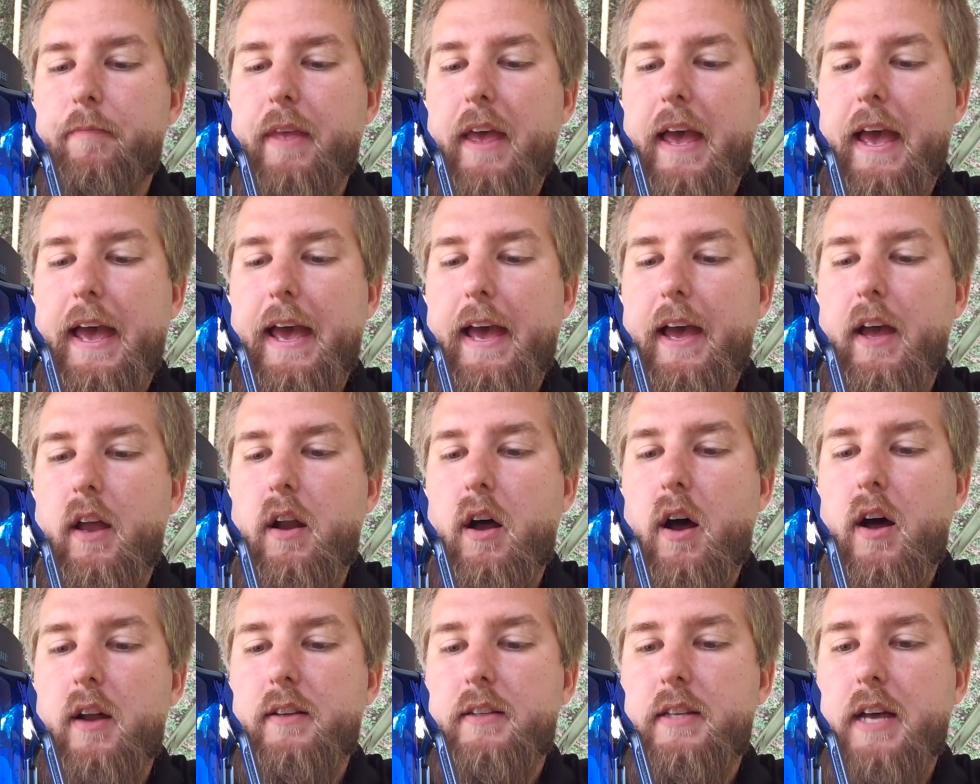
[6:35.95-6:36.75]
And
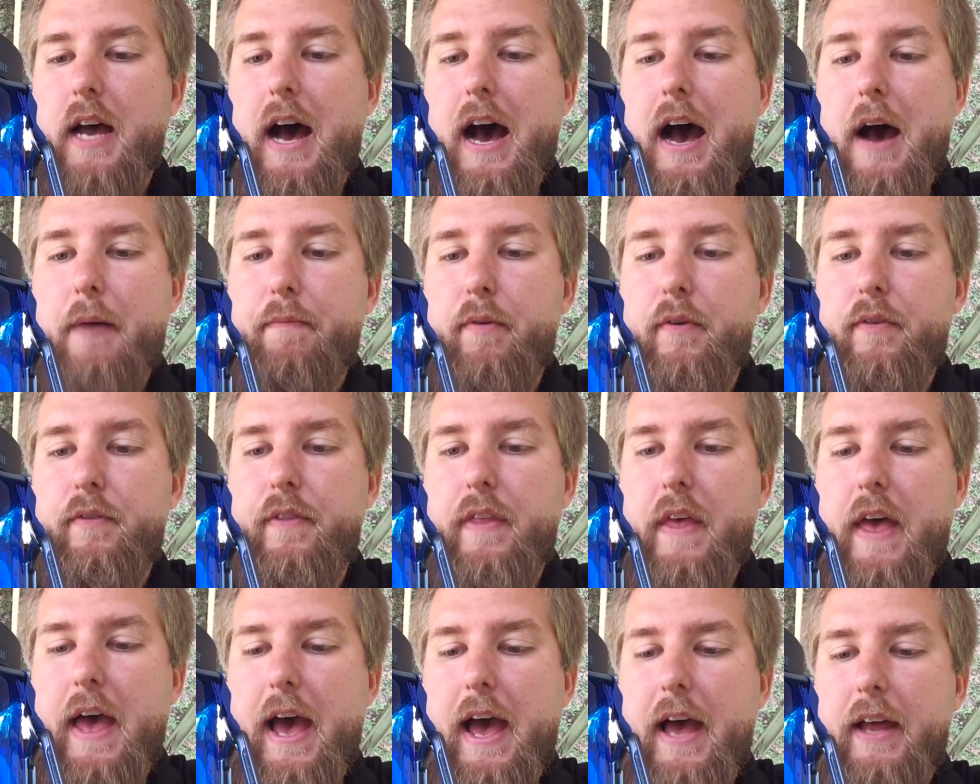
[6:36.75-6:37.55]
on top
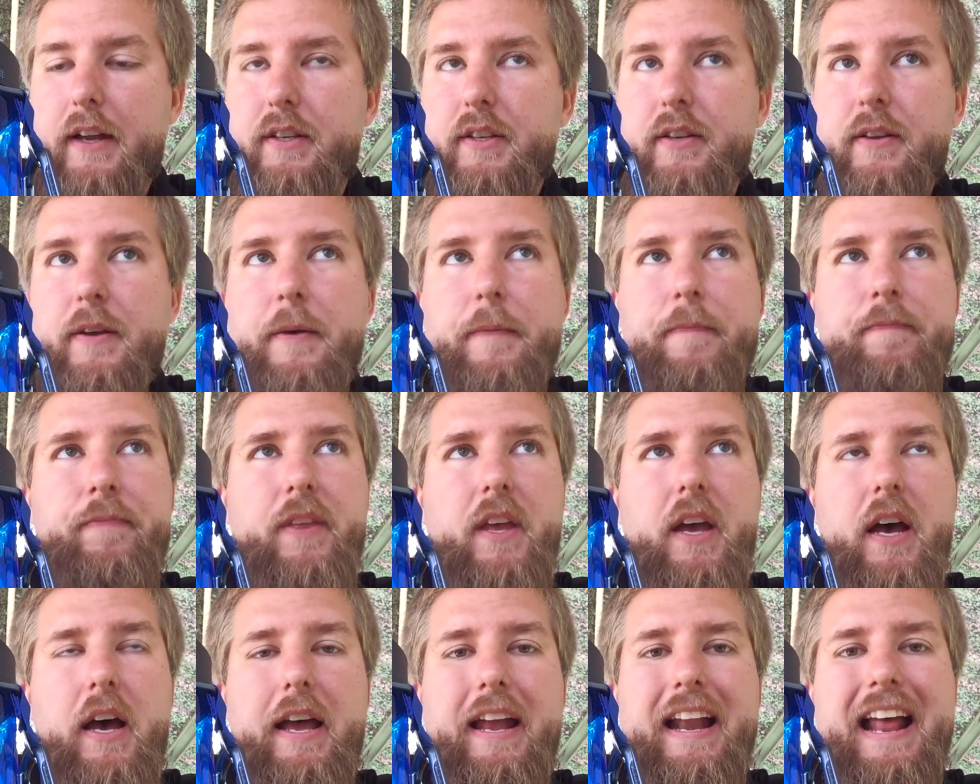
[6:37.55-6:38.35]
of that,
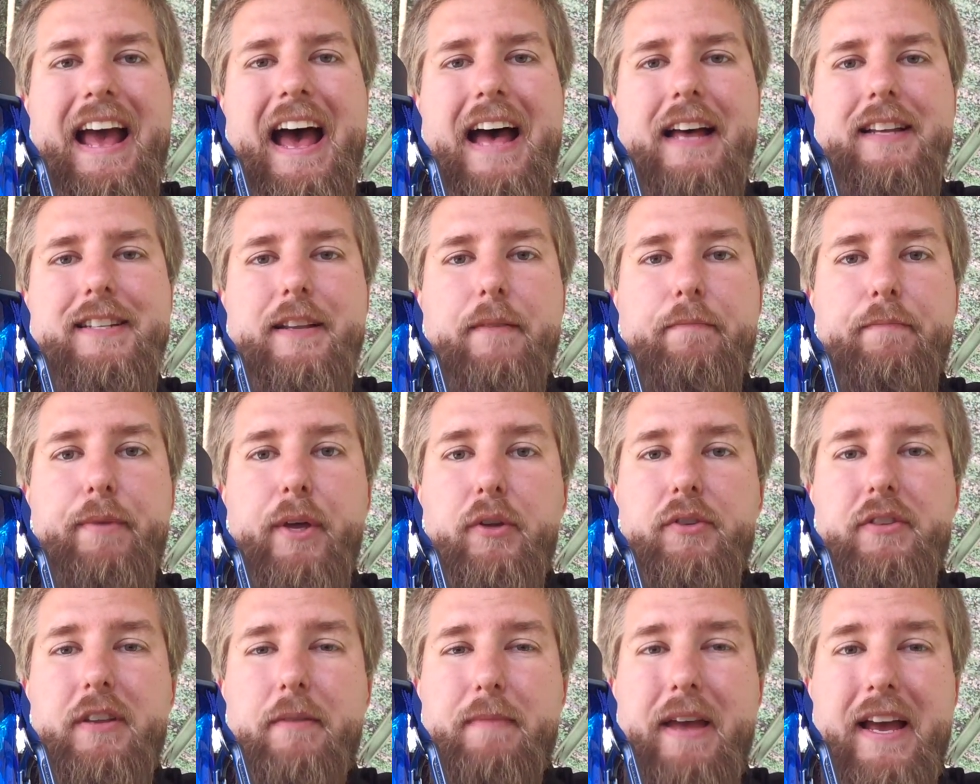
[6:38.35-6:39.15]
it has a
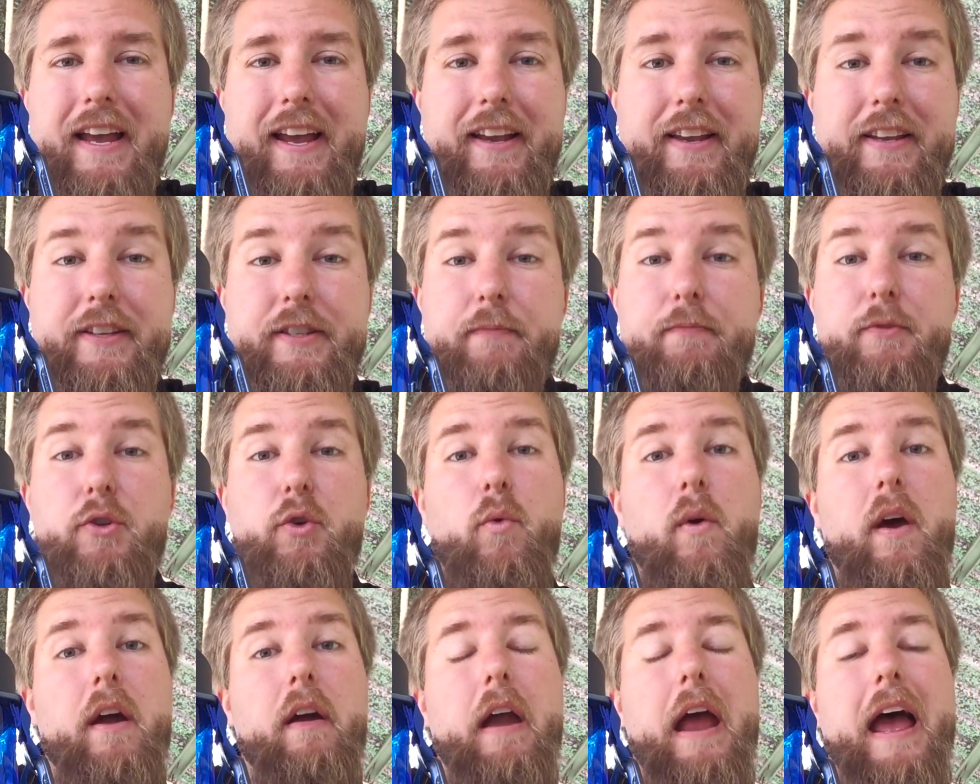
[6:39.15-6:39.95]
built-in mechanism to
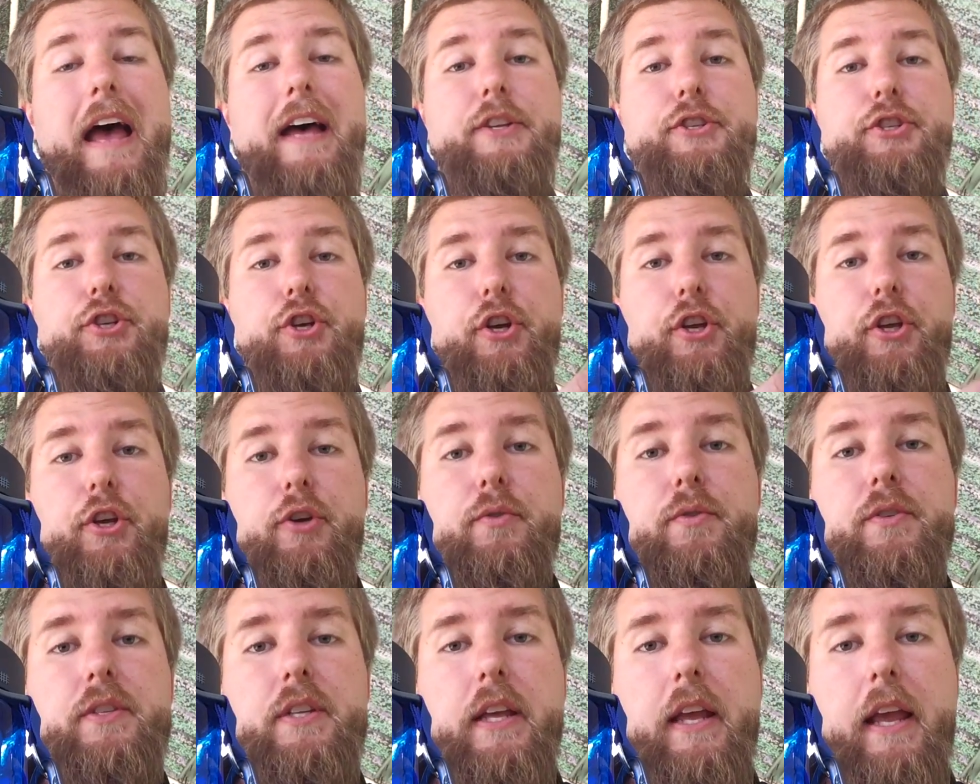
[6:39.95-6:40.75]
where as you're
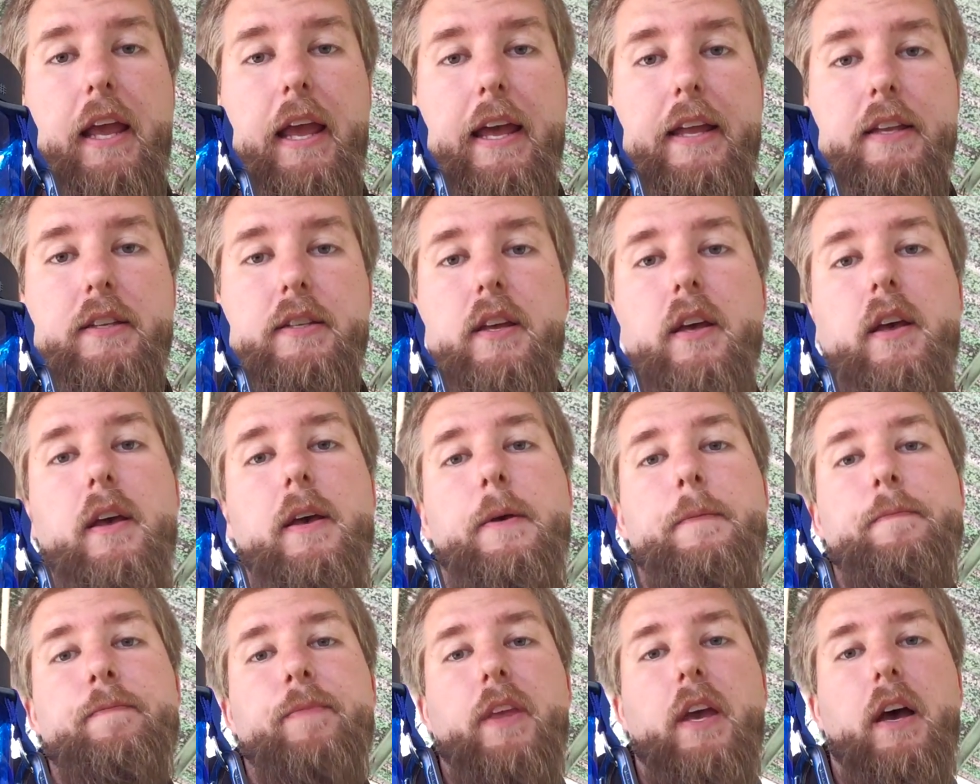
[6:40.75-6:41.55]
using it,
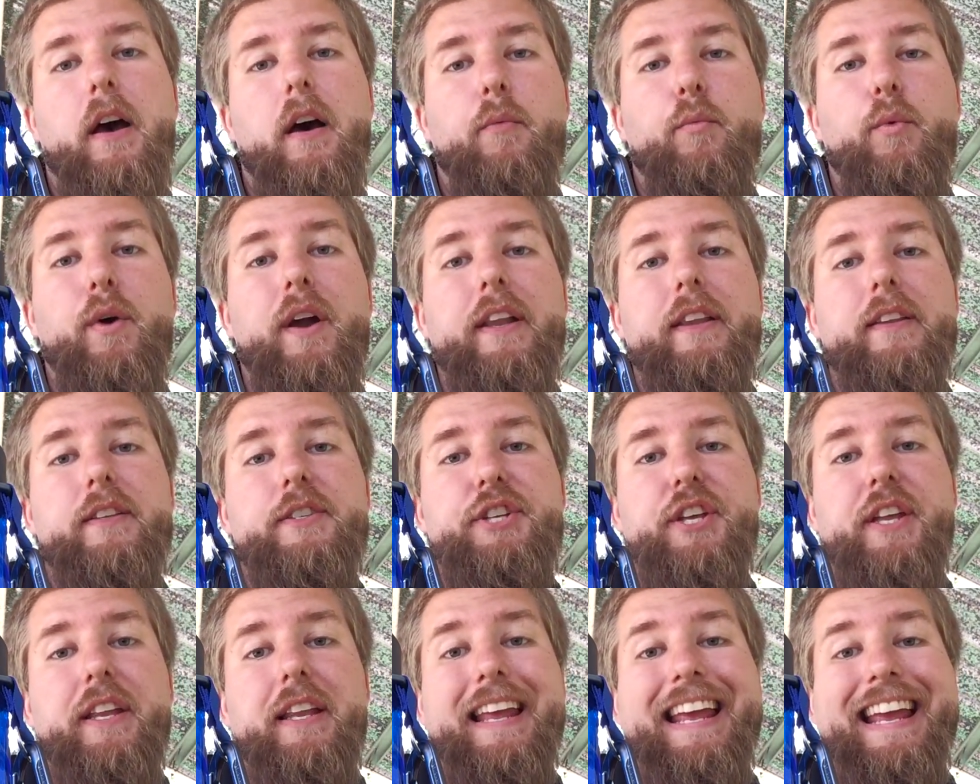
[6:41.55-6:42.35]

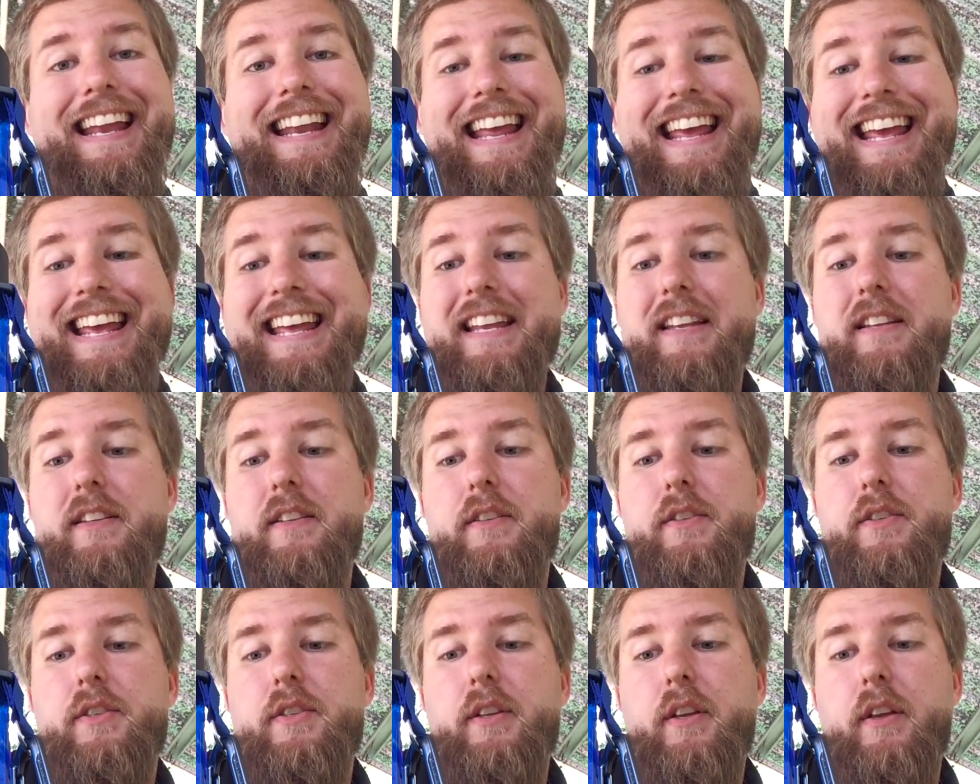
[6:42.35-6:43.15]
once it
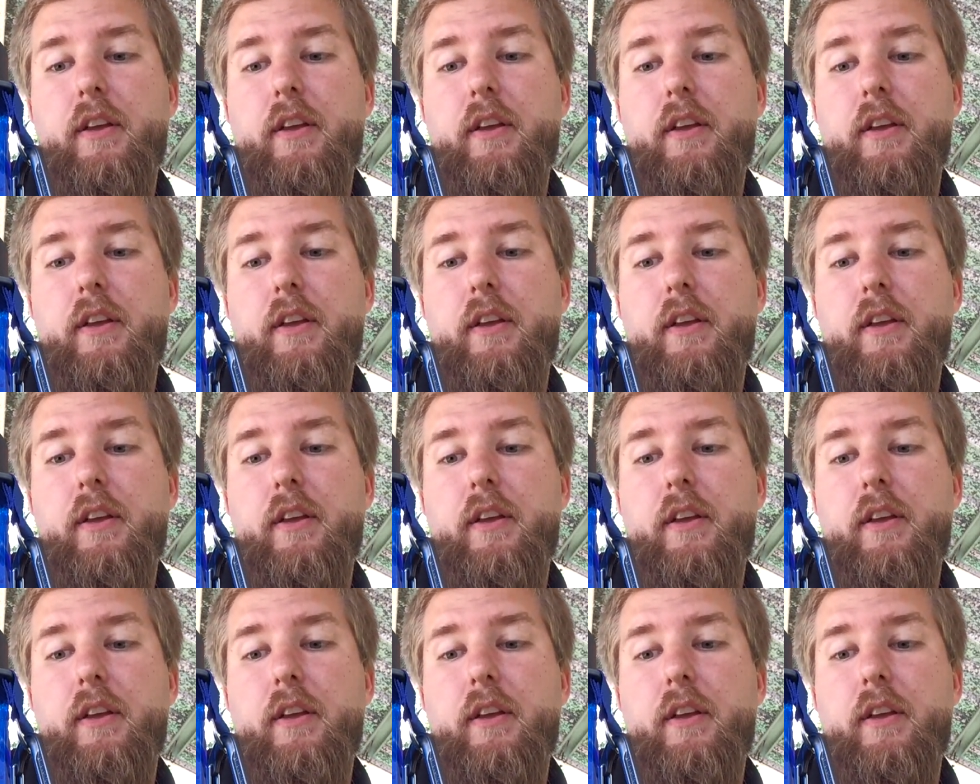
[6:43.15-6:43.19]
ends,